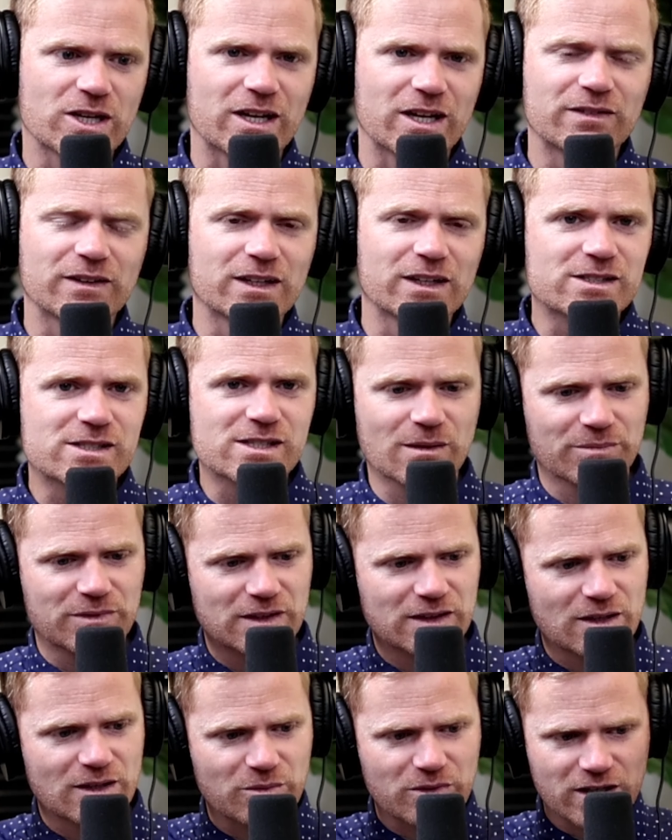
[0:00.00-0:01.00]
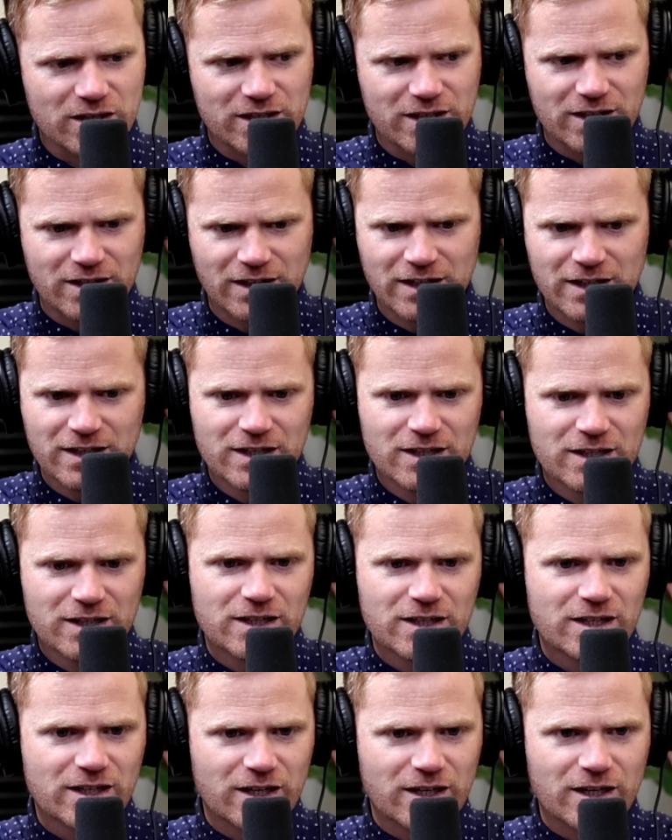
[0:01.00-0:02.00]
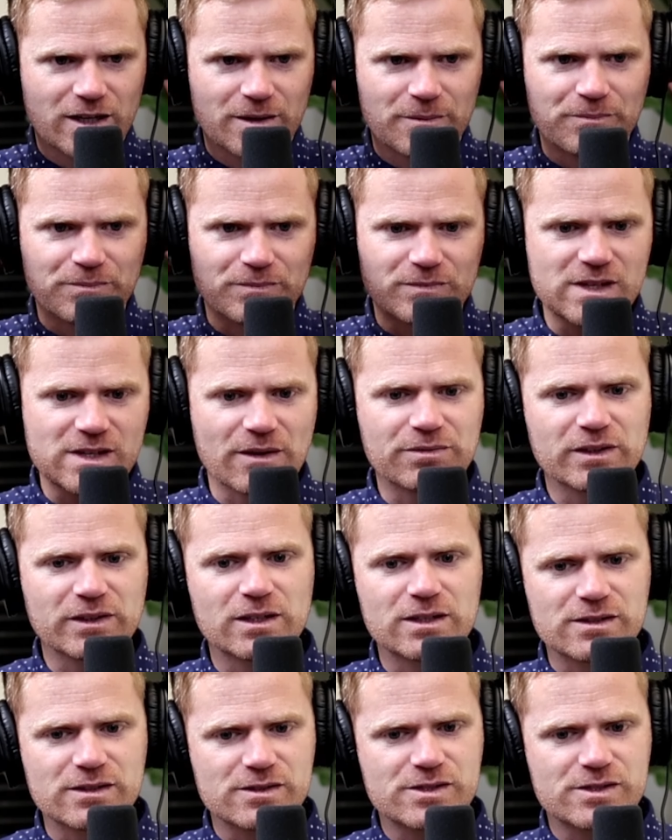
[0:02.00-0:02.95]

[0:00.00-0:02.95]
I think it's something that we're gonna definitely